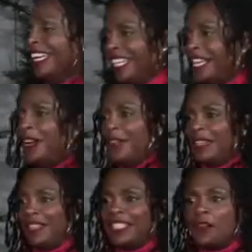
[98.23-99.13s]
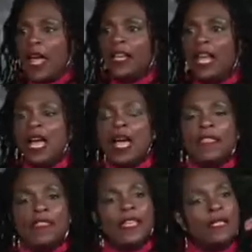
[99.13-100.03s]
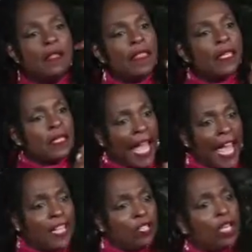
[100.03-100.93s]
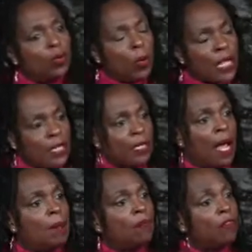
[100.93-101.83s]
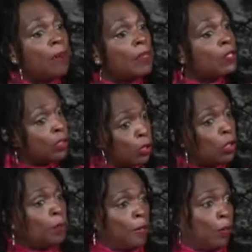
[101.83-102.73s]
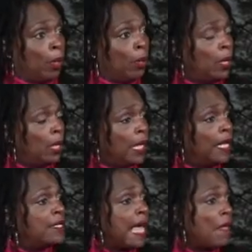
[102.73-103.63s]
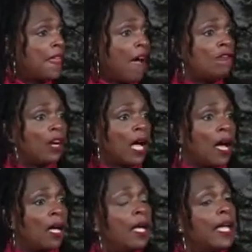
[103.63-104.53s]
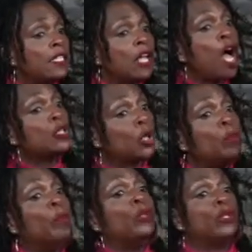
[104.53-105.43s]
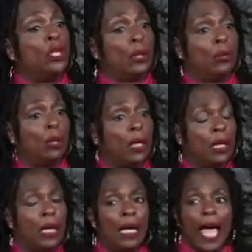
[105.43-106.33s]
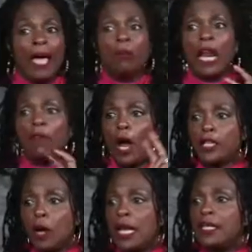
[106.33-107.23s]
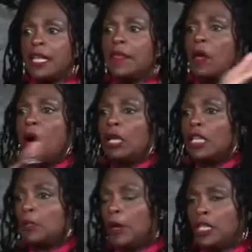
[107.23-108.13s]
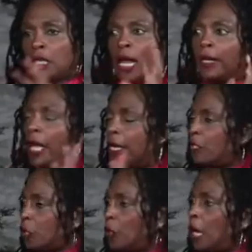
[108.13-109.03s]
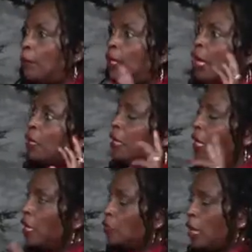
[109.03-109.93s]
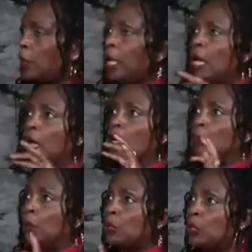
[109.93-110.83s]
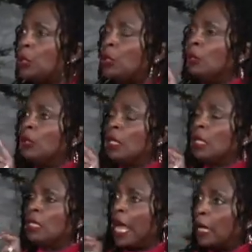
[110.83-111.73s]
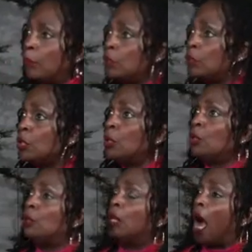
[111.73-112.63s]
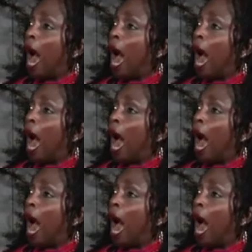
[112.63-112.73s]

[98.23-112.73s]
You know who he is, right? This ancient wisdom from the Zulu people in South Africa is called Ubuntu. And whenever I try to say the whole expression, I kind of screw it up, but I'll try to Ubuntu, Nagabuntu,